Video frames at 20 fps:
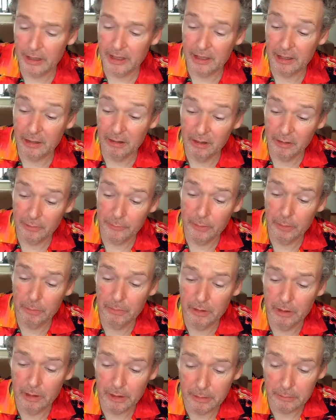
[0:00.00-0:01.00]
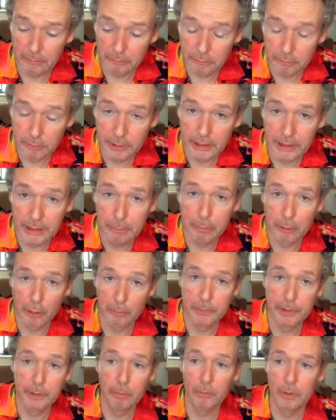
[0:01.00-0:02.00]
and a lot of them are like really
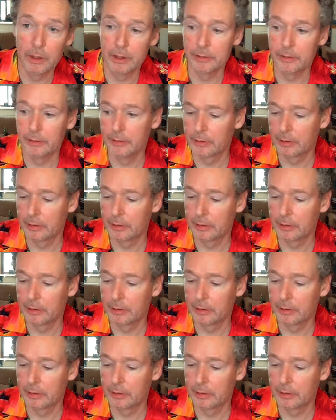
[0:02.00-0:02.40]
prominent ones.